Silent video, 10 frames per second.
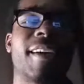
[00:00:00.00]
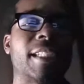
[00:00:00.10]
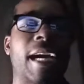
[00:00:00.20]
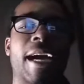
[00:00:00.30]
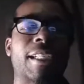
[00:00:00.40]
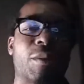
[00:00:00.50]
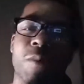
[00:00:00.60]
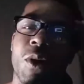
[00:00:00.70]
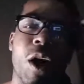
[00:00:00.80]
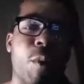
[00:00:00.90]
because I got some
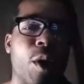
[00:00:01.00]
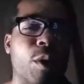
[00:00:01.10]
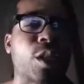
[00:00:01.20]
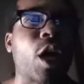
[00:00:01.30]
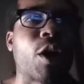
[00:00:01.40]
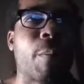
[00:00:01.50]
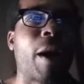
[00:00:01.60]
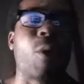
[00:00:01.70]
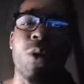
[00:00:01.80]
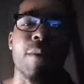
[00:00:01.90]
more I want to talk
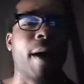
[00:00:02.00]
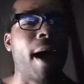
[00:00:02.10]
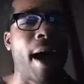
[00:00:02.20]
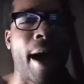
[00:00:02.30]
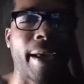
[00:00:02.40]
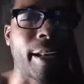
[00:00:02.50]
about. We behind